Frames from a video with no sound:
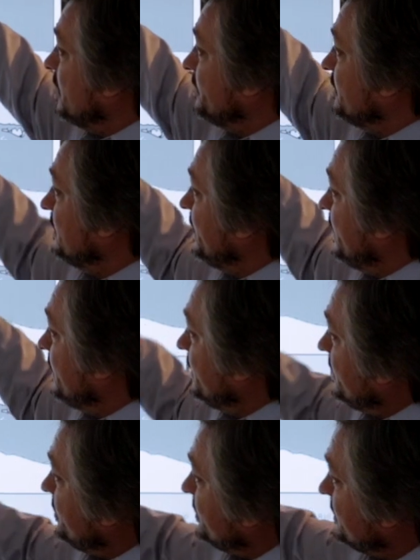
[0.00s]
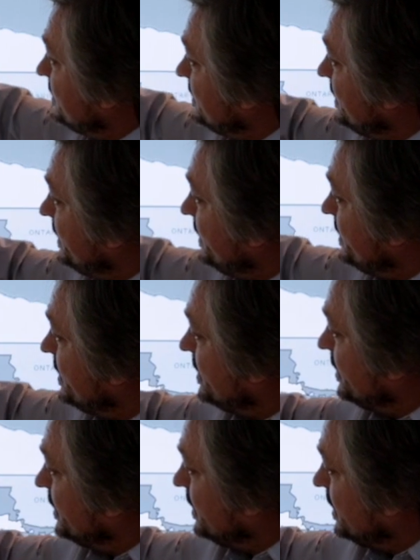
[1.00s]
on the land. And you can see
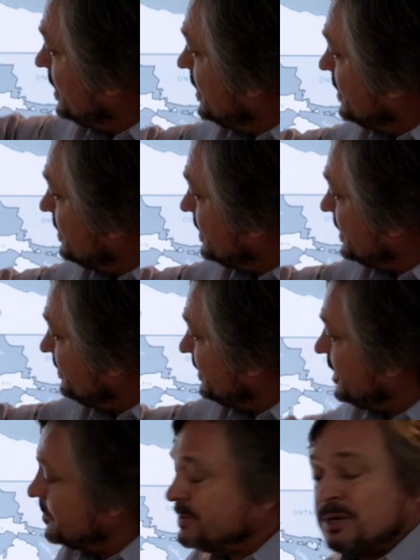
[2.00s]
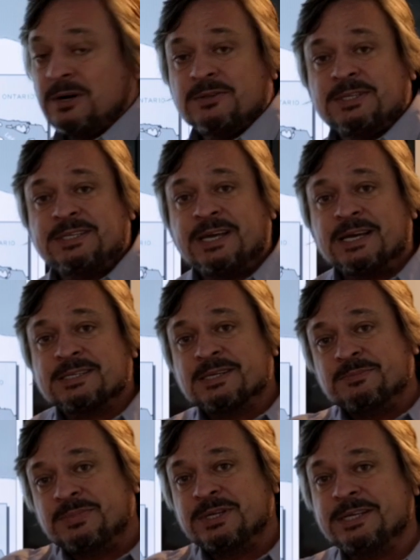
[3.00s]
that they've kept all the text
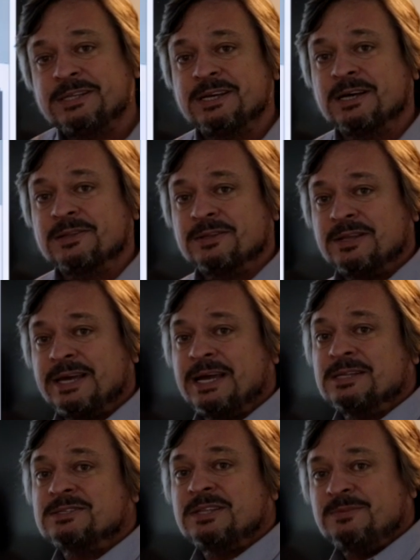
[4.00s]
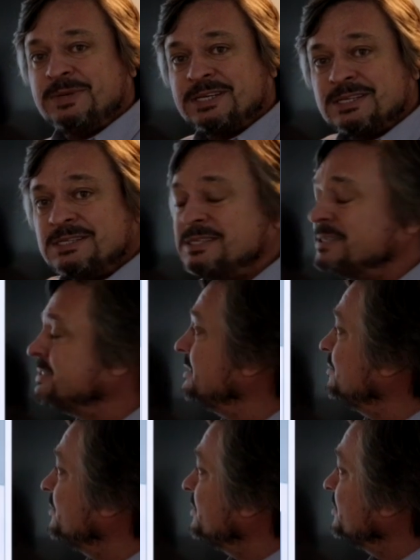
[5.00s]
completely on the land. So they've been
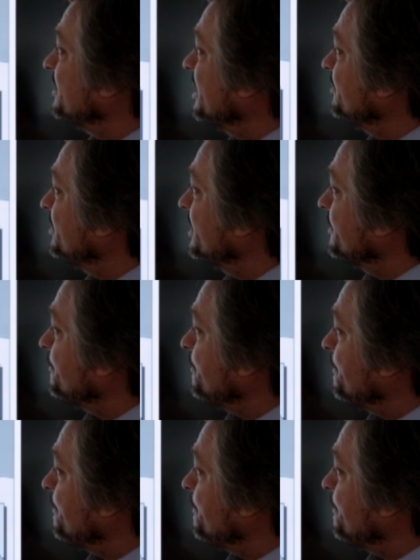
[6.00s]
consistent with their labeling.